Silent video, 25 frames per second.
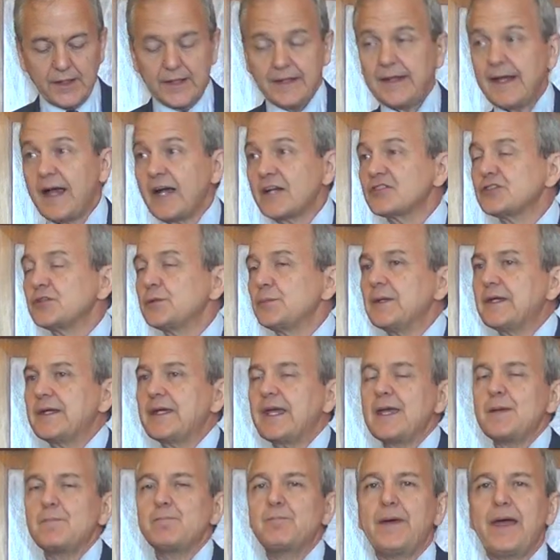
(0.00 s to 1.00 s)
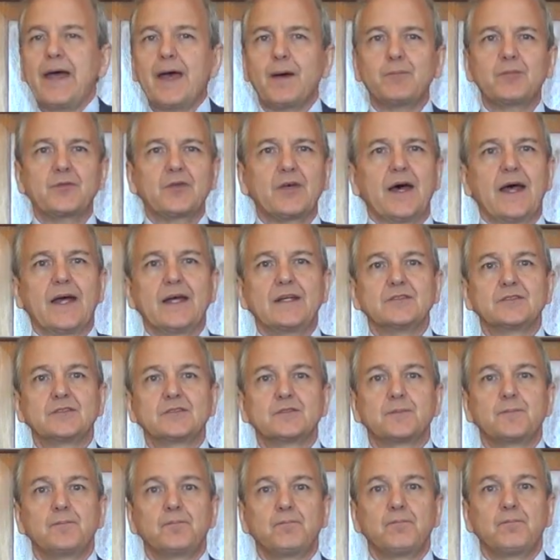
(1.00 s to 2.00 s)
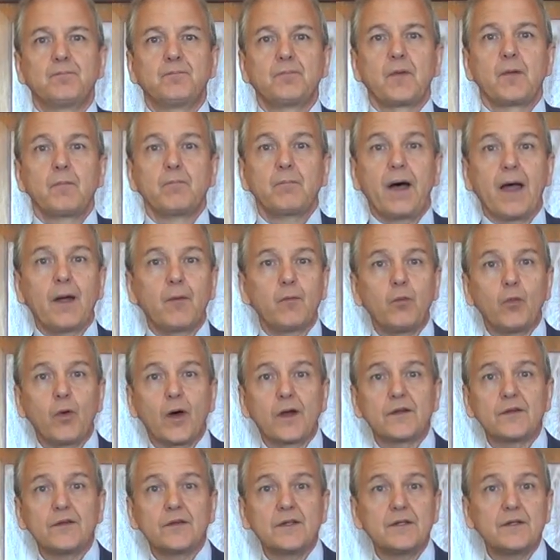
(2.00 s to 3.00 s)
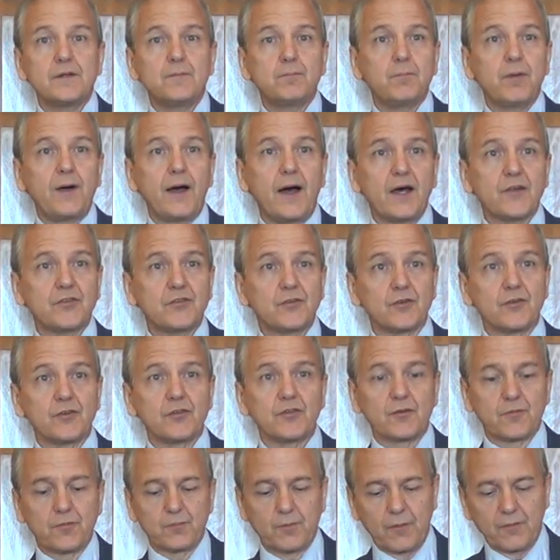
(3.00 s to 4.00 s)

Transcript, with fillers: He actually became baptized by one of the apostles,